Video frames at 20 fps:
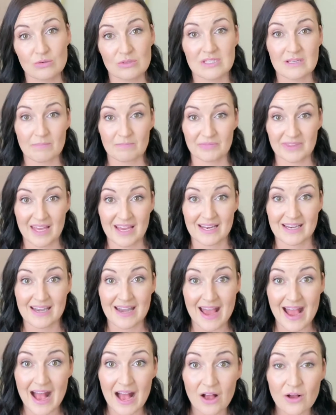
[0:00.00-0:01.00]
something
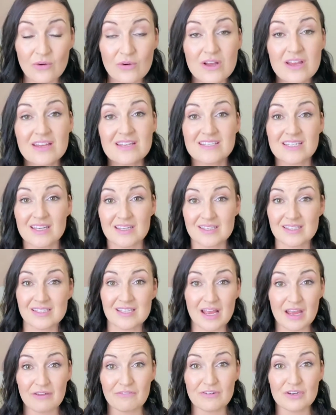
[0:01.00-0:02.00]
now to
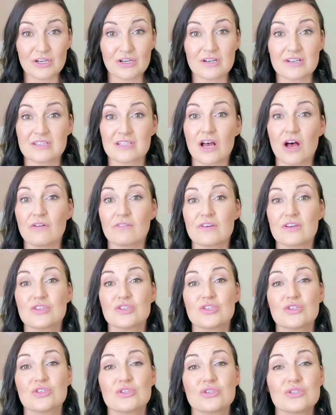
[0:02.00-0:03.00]
save yourself
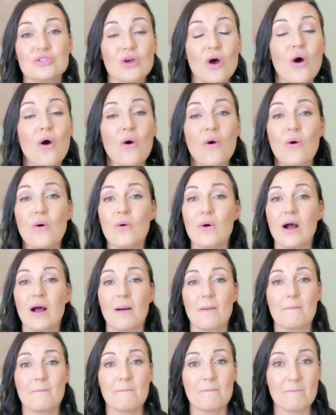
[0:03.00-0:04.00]
so
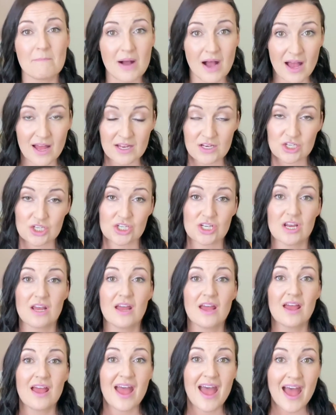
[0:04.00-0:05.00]
much
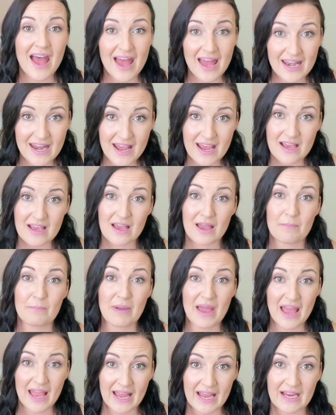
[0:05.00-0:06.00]
headache,
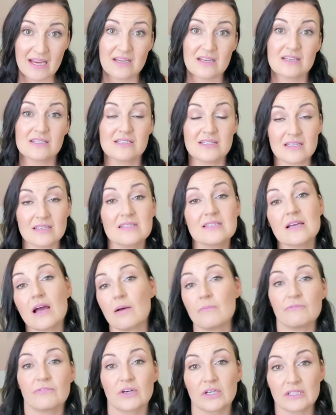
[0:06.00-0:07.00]
pain,
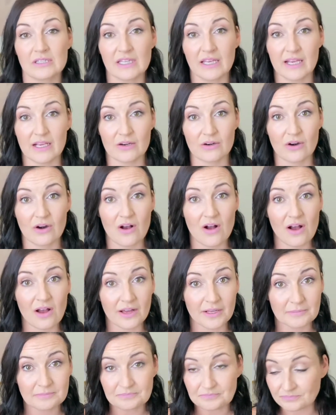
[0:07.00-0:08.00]
discomfort later
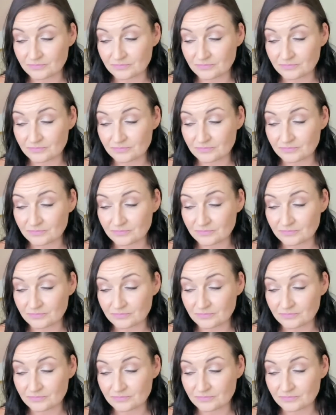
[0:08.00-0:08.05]
on.